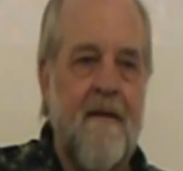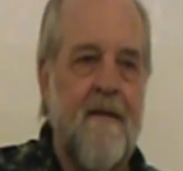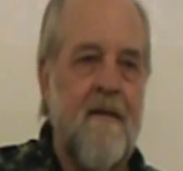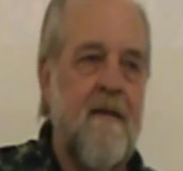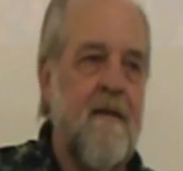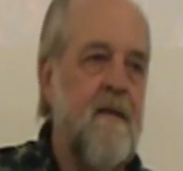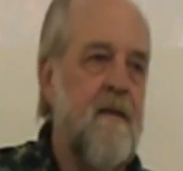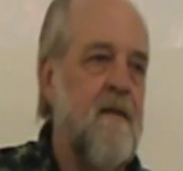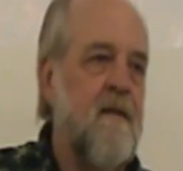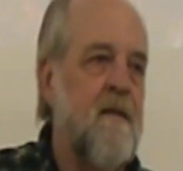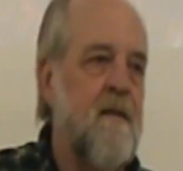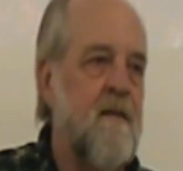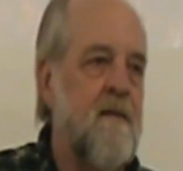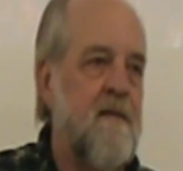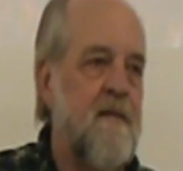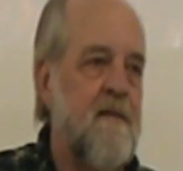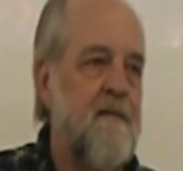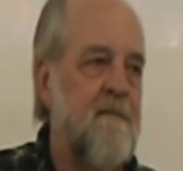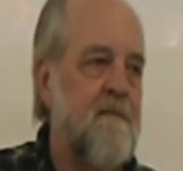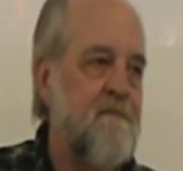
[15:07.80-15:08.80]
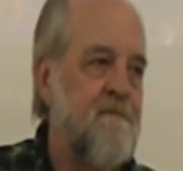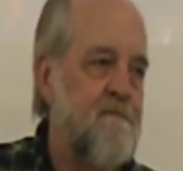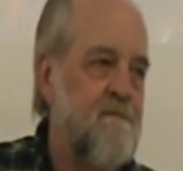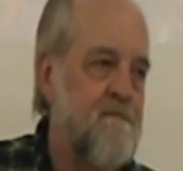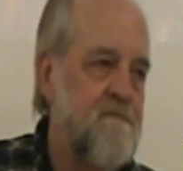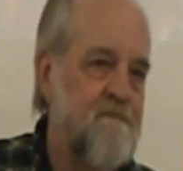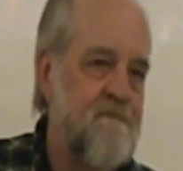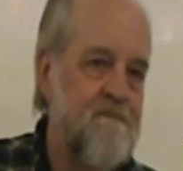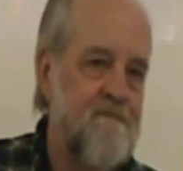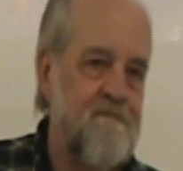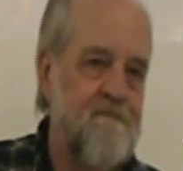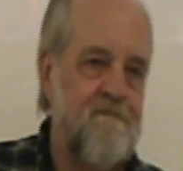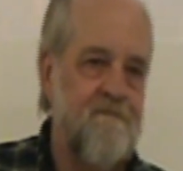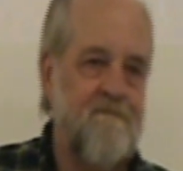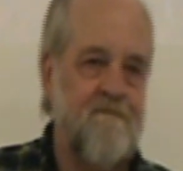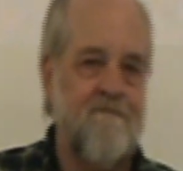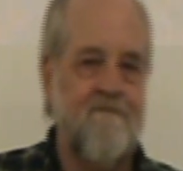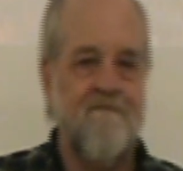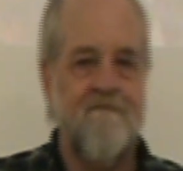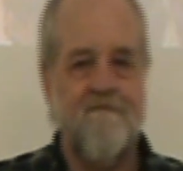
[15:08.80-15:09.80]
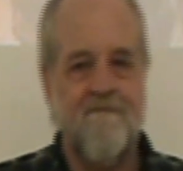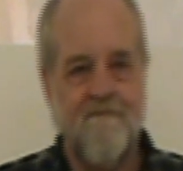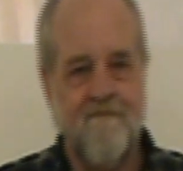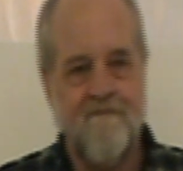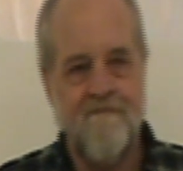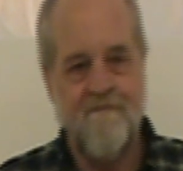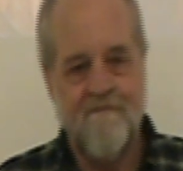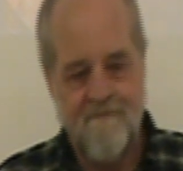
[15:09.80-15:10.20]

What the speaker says: Nothing is said.